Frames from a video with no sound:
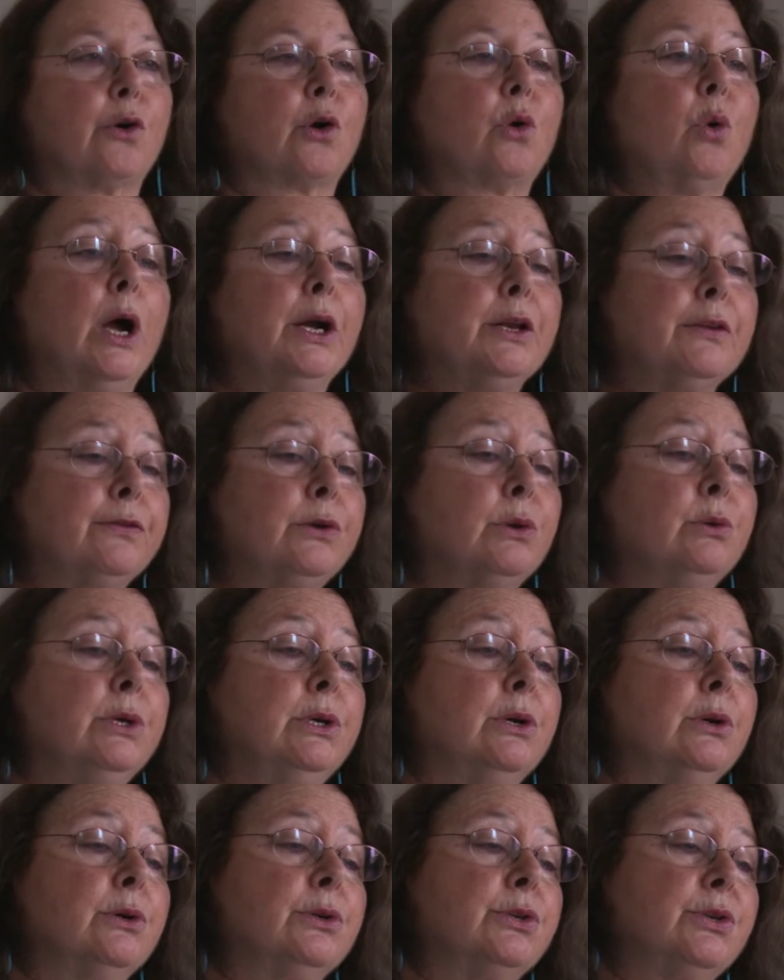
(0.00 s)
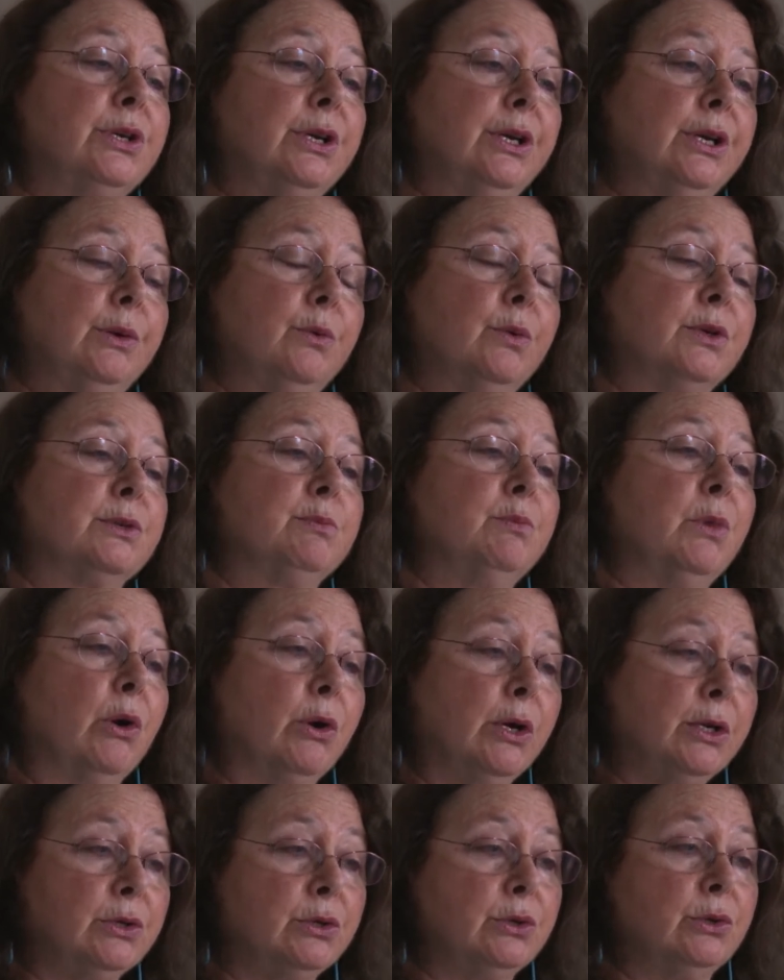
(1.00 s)
quite a few years she was
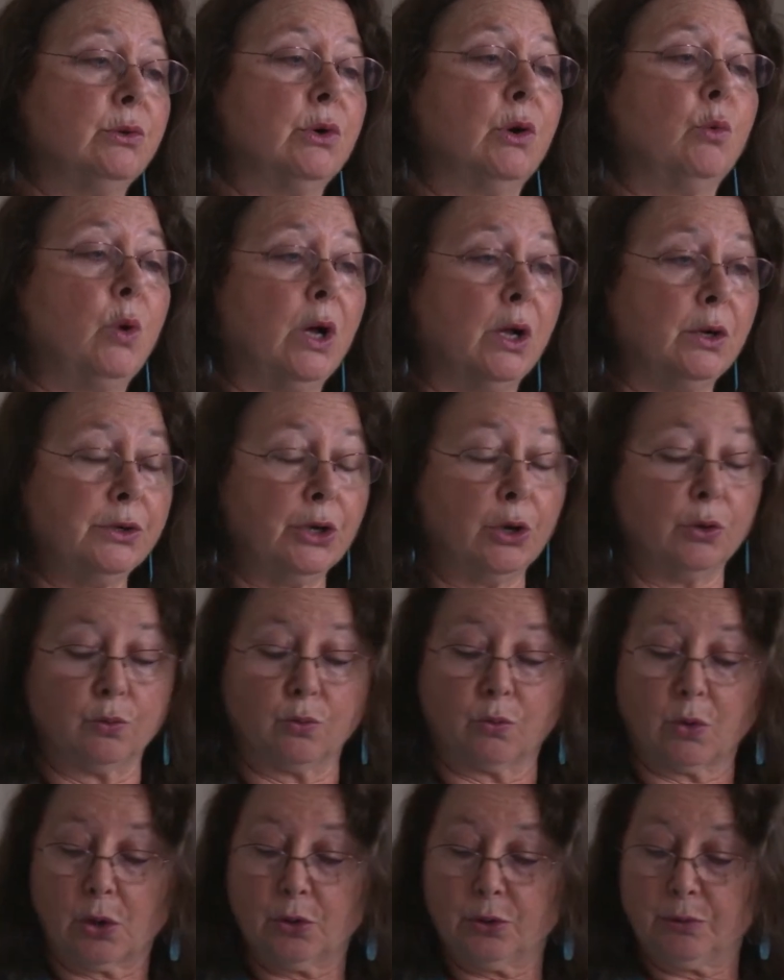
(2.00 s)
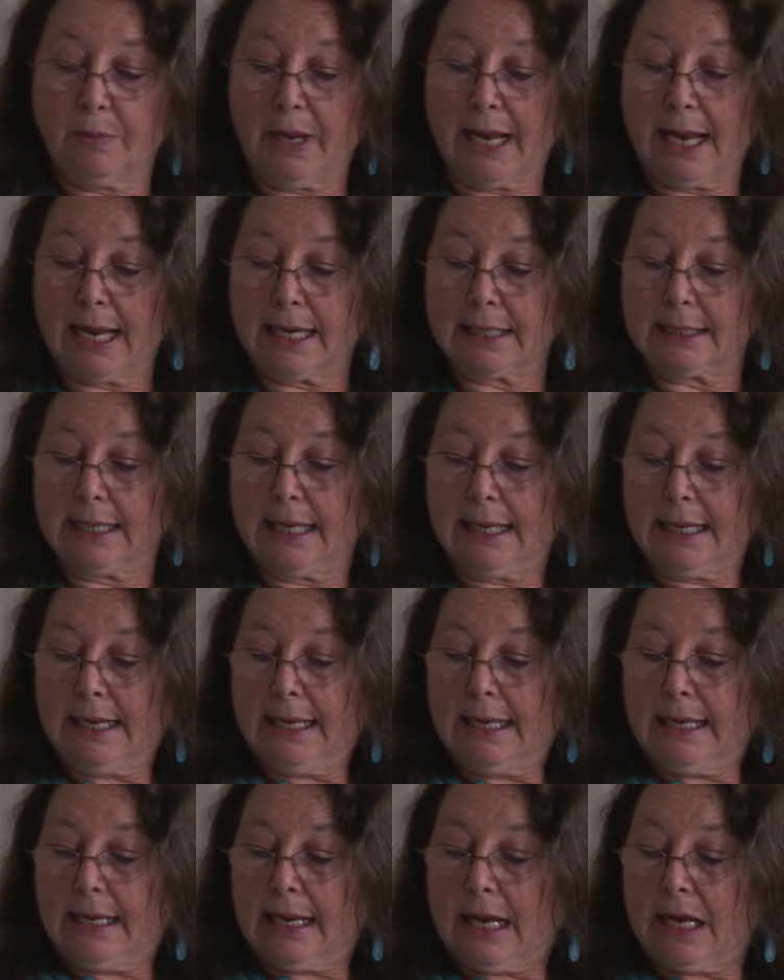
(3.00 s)
married to a well-known roadman.
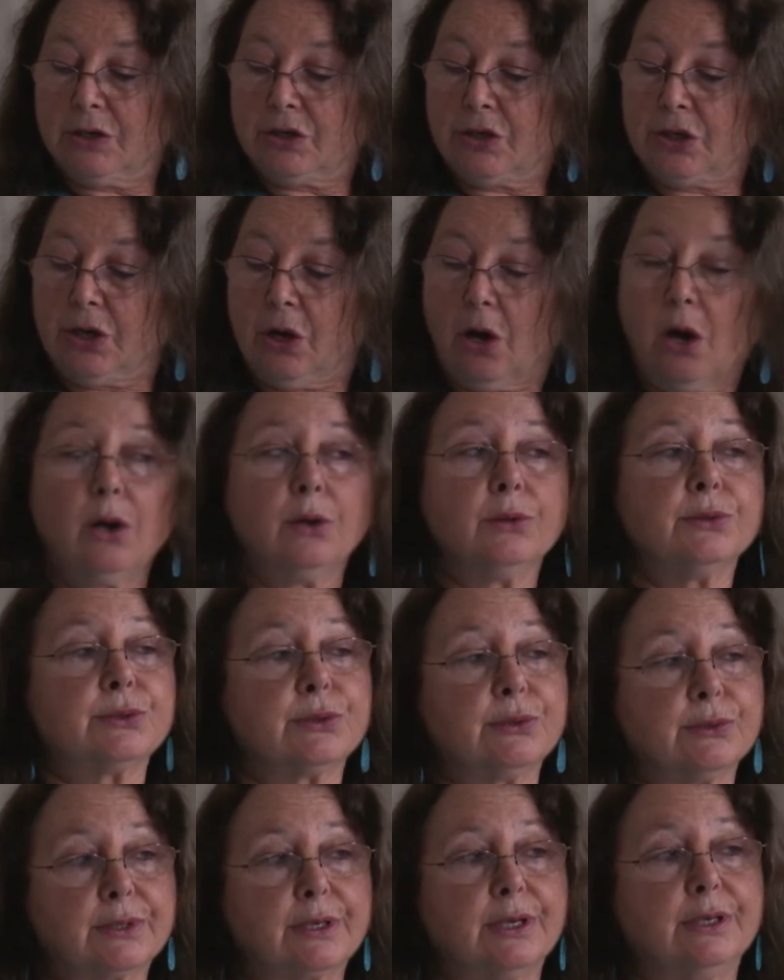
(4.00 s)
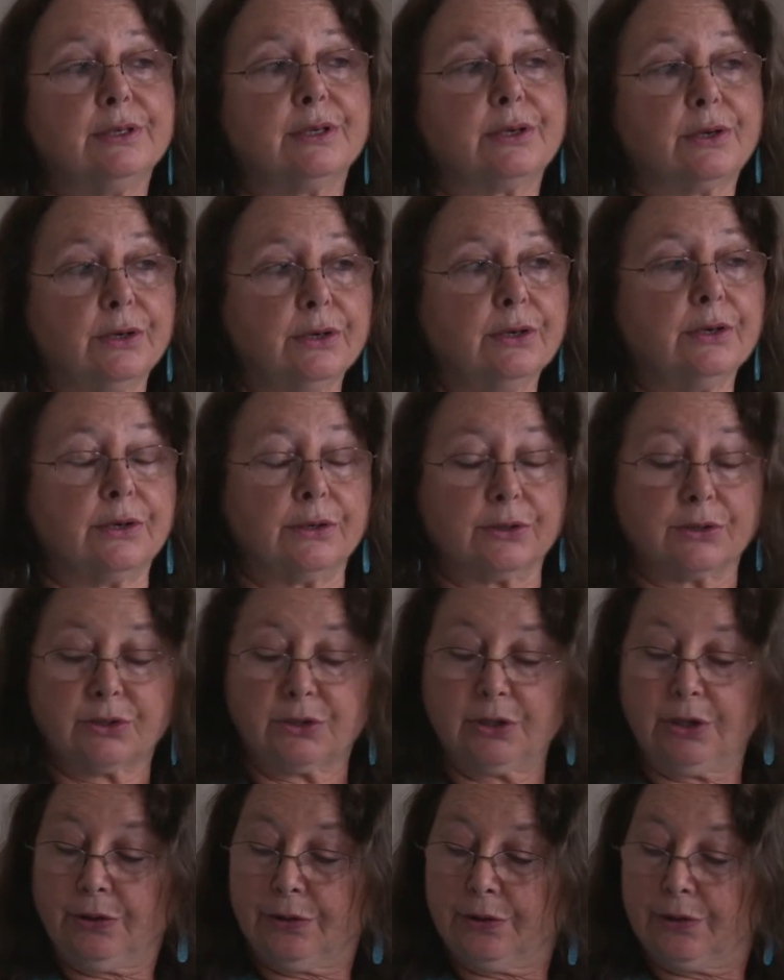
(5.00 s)
And she also concurs.
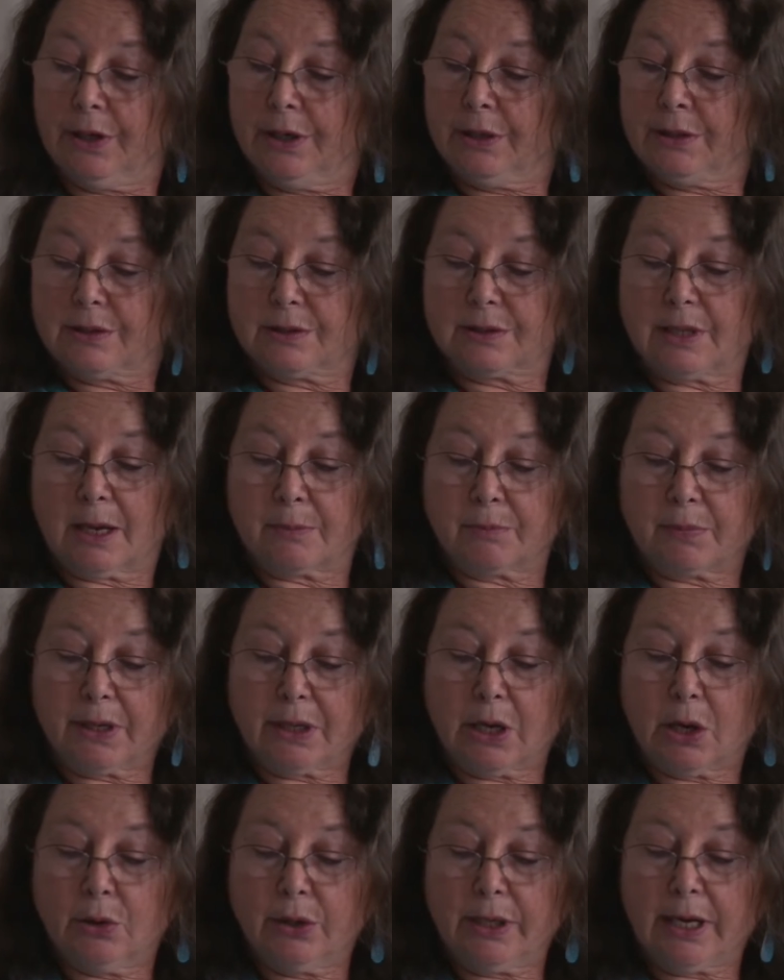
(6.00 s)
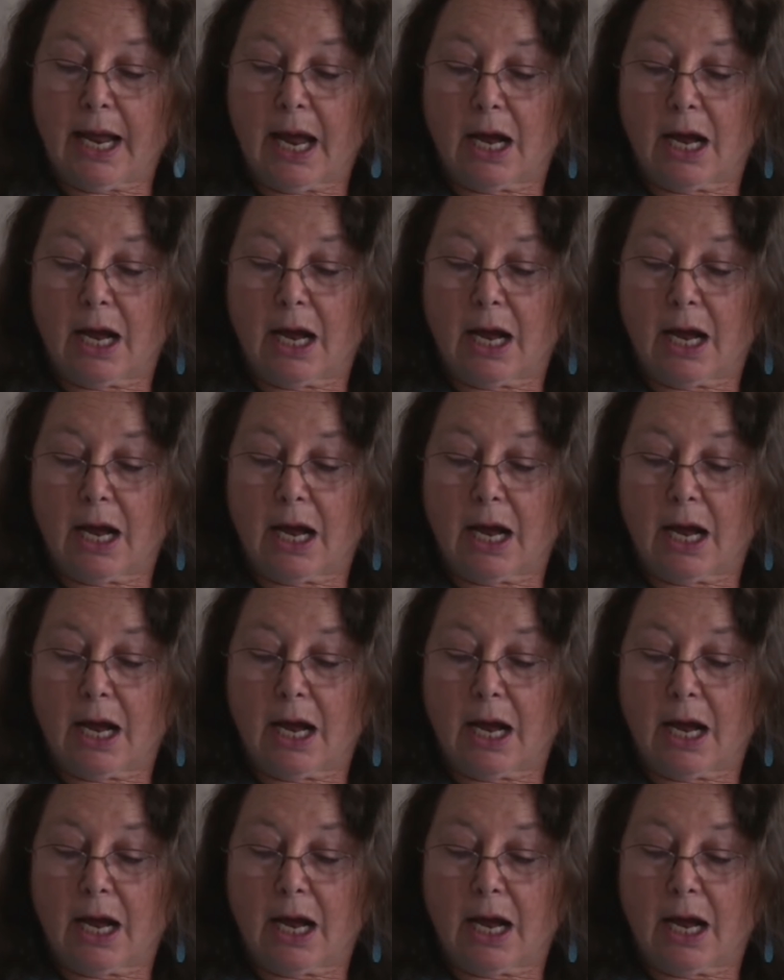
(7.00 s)
She thinks that peyote